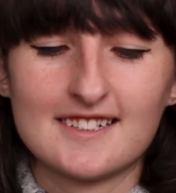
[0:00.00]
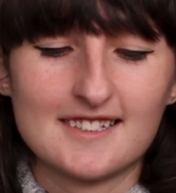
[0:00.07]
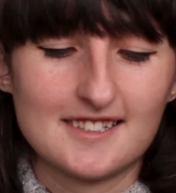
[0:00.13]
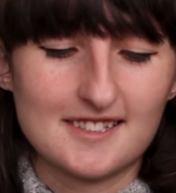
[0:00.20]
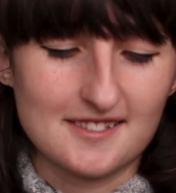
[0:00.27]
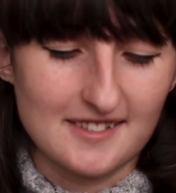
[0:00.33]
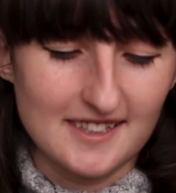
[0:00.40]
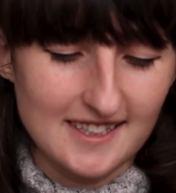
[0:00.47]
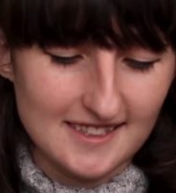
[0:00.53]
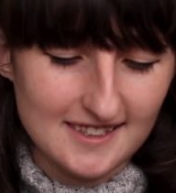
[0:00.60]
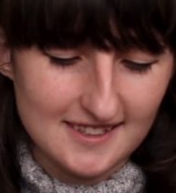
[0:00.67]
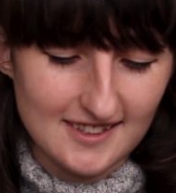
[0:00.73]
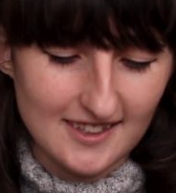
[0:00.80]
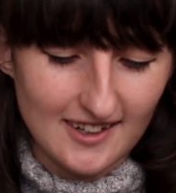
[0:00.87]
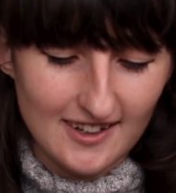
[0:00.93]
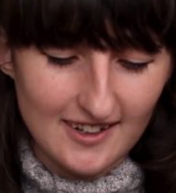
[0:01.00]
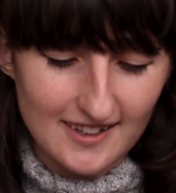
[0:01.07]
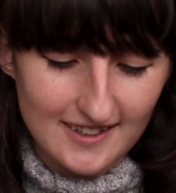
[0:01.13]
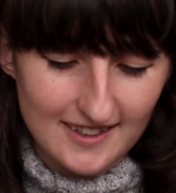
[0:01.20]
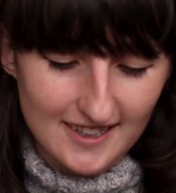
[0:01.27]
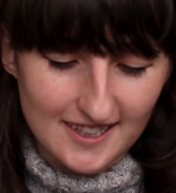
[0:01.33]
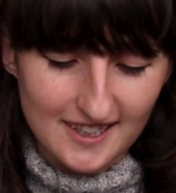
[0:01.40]
sweets that
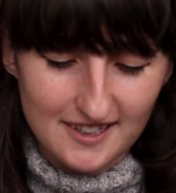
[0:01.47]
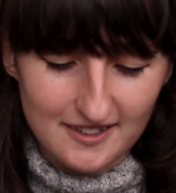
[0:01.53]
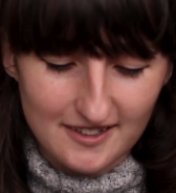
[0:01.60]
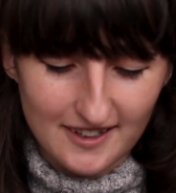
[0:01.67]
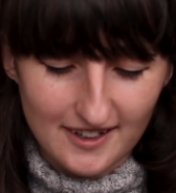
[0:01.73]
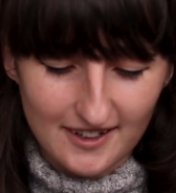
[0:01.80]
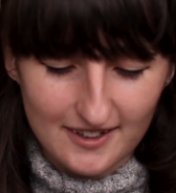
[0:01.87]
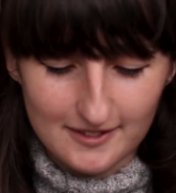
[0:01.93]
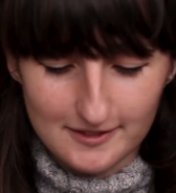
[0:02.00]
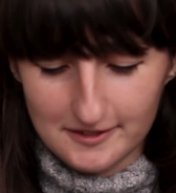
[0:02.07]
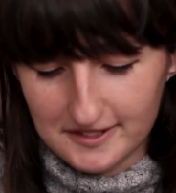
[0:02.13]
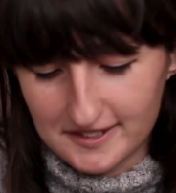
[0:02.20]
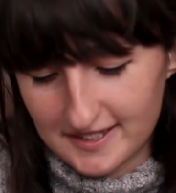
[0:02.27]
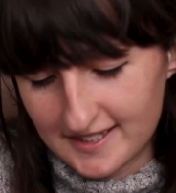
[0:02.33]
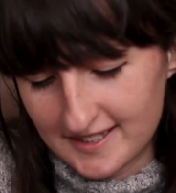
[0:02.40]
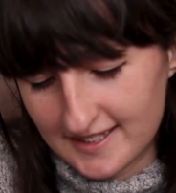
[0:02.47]
are like quite old